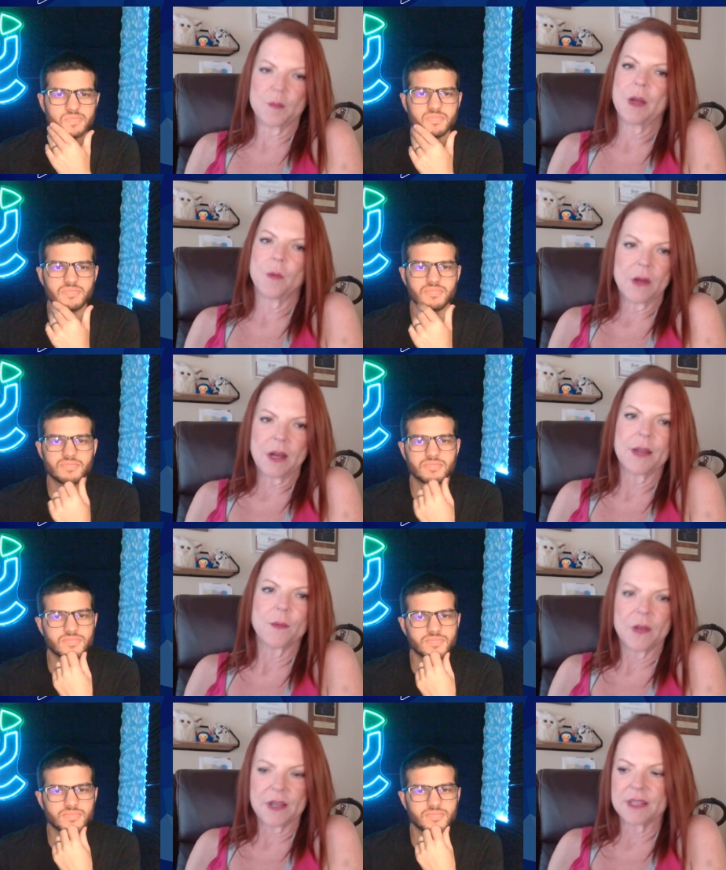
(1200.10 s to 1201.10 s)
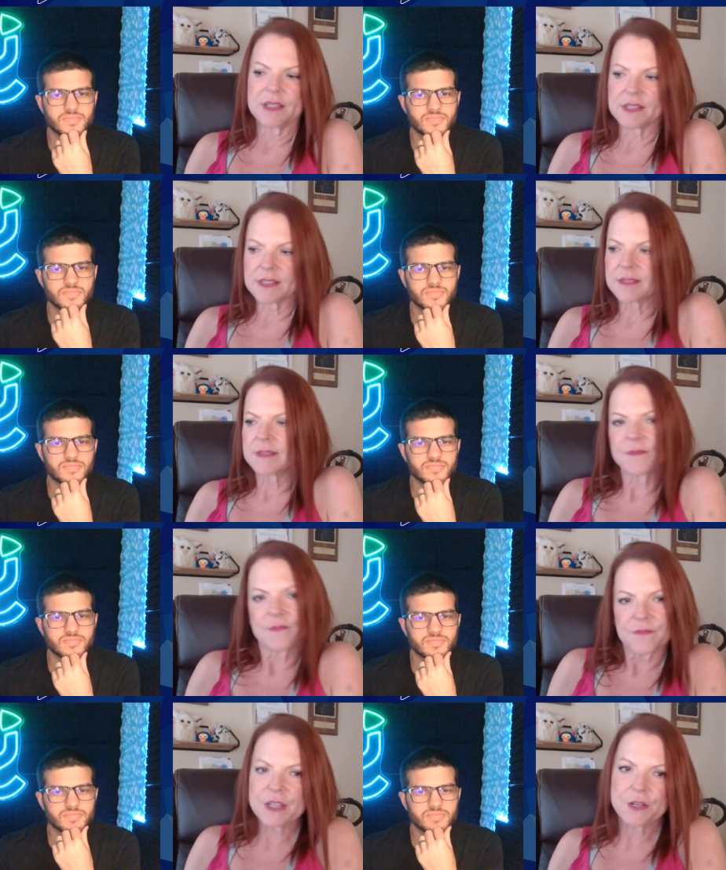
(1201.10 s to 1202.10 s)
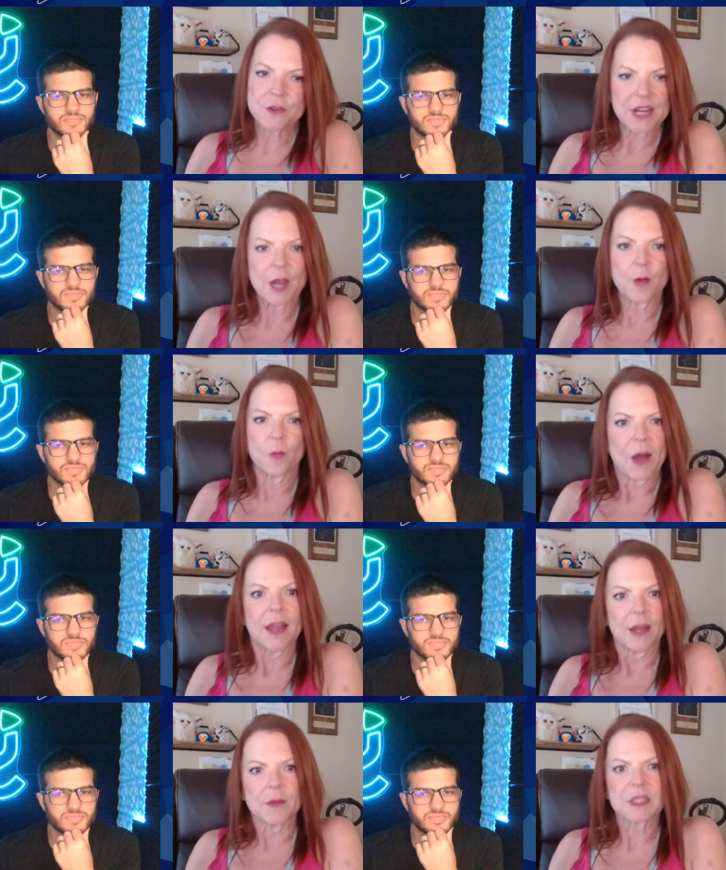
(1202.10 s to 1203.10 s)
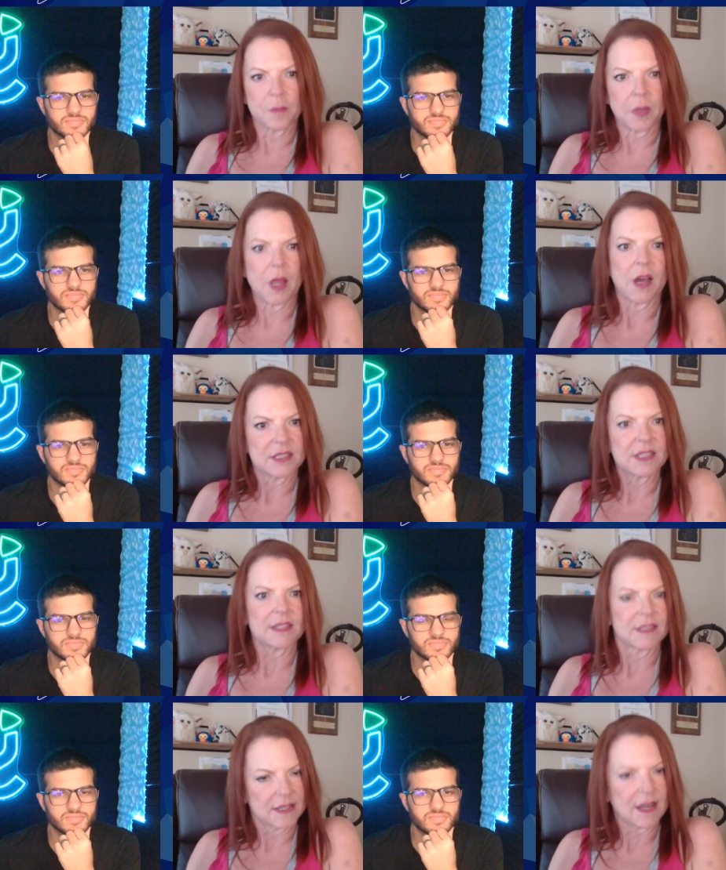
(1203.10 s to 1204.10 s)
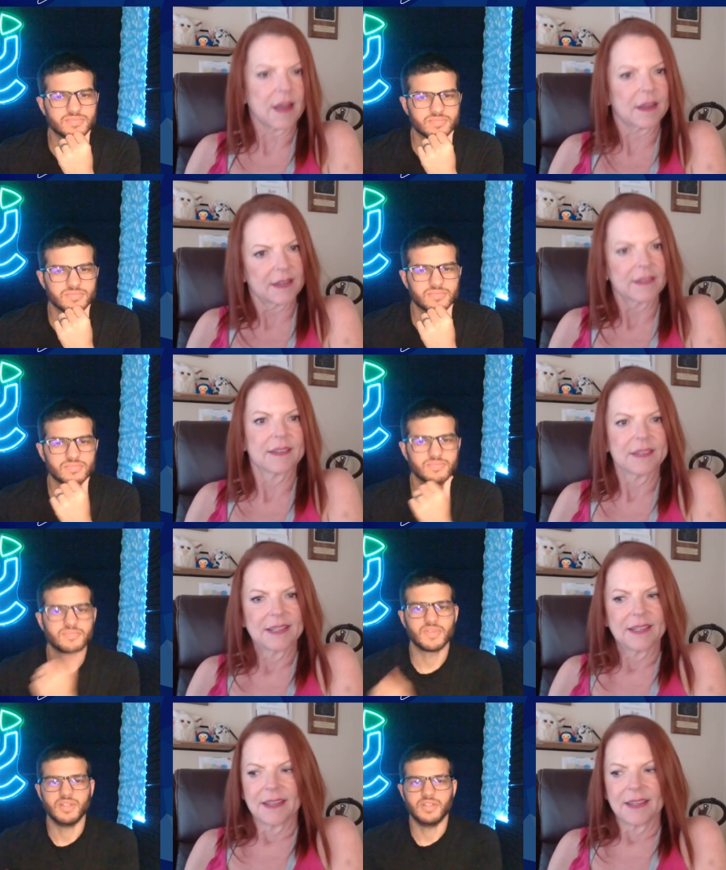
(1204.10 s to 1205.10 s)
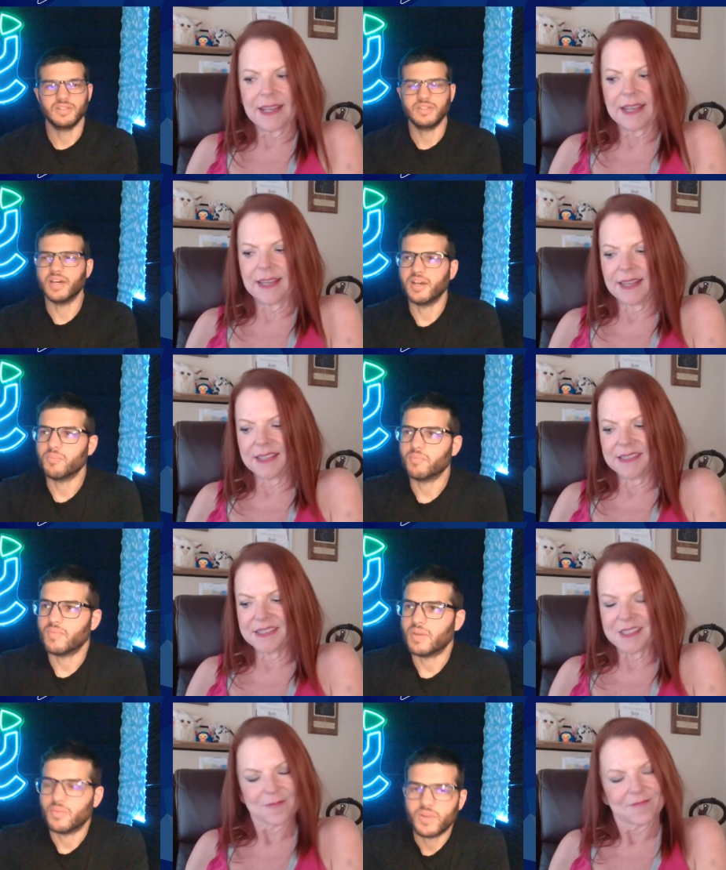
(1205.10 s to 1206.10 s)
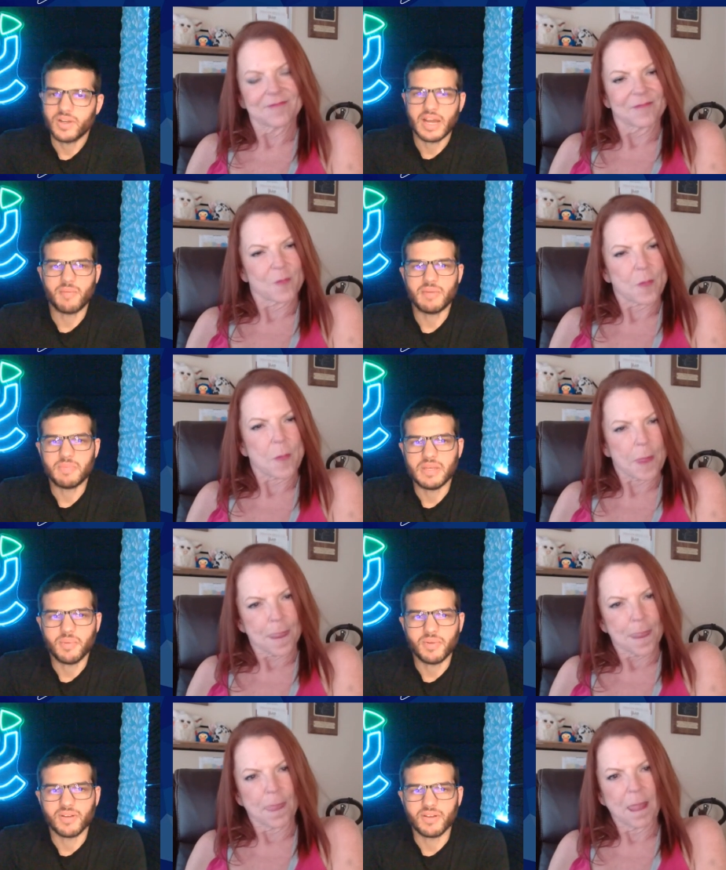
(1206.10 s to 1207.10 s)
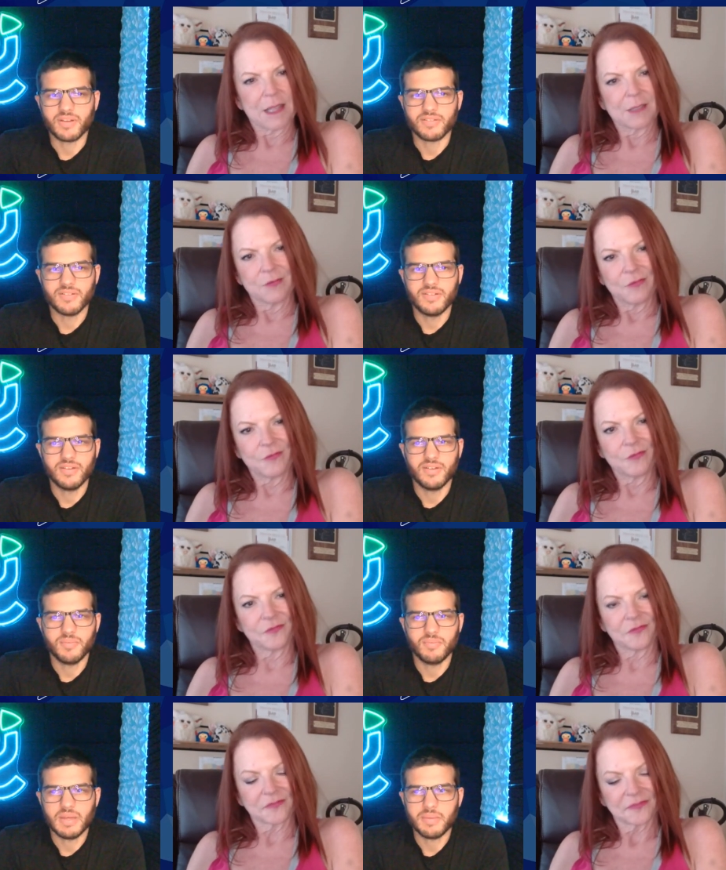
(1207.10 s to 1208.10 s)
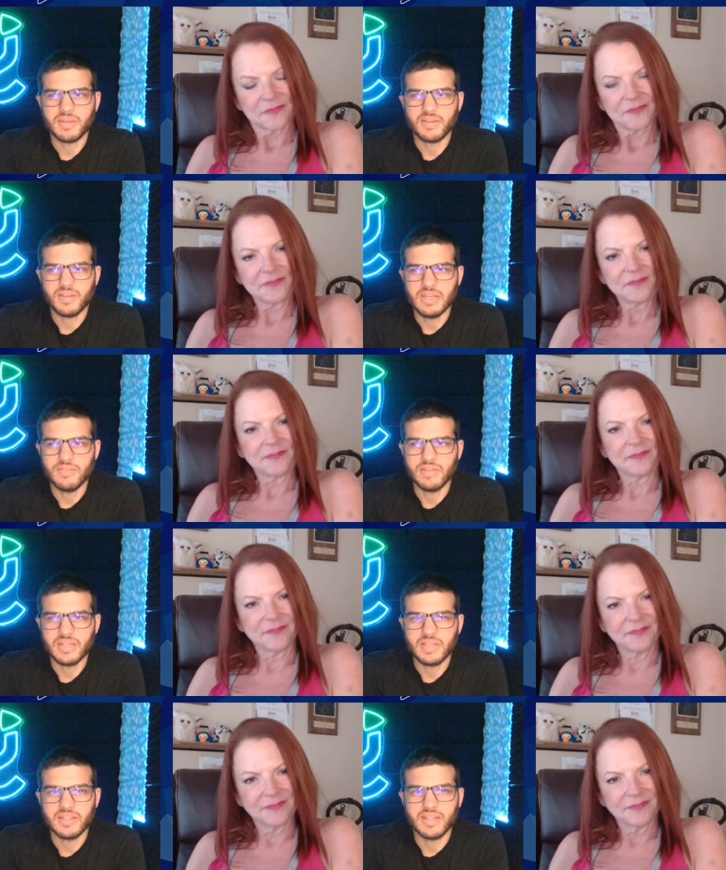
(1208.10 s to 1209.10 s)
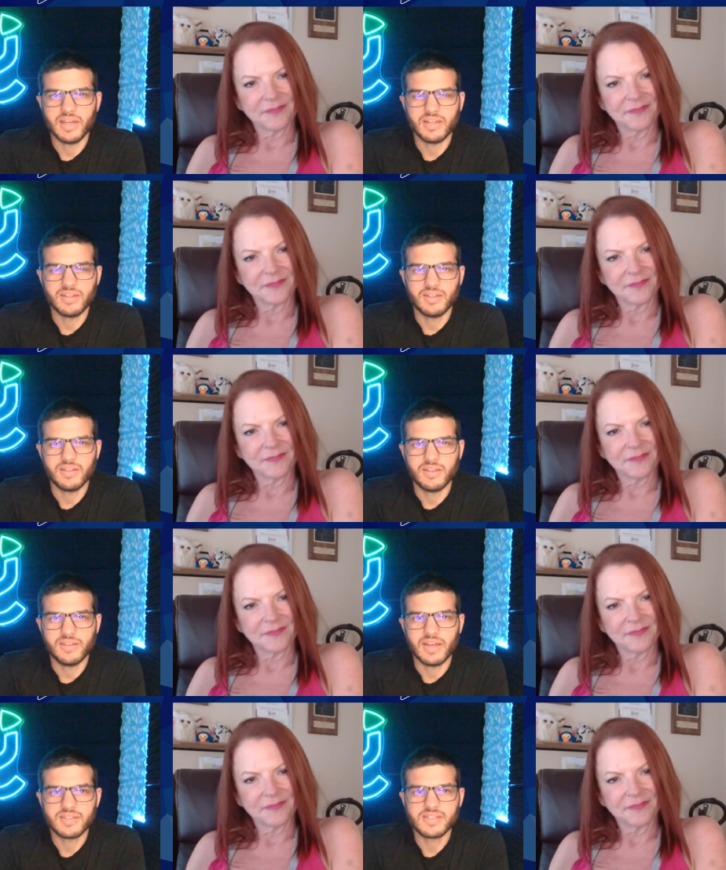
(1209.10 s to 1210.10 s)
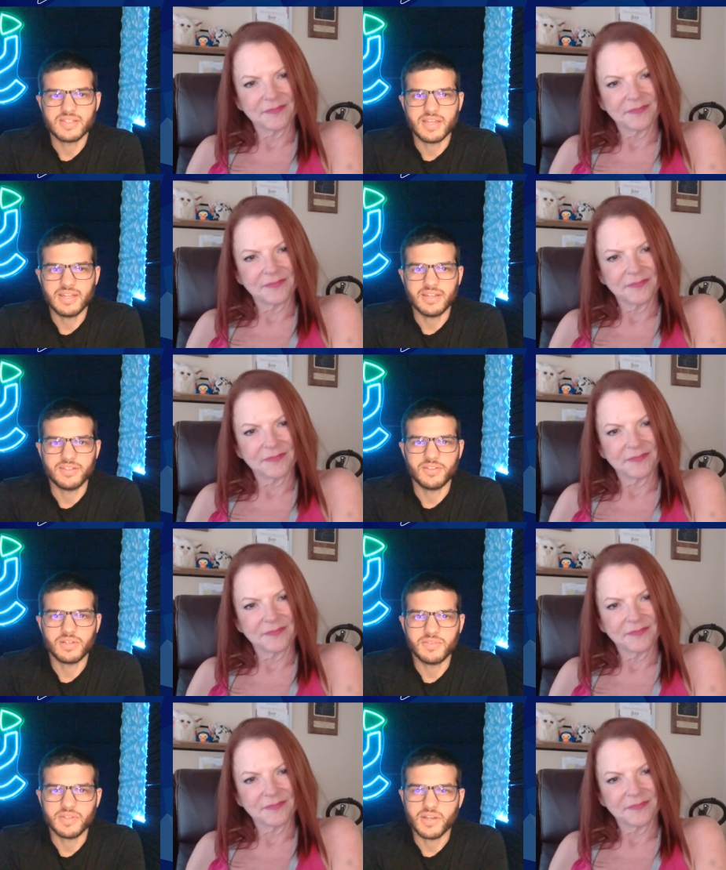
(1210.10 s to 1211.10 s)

Speaker 1: my why was figuring out why i was blocked and stuck
Speaker 2: and i wonder how many people are maybe even in that in that state and don't even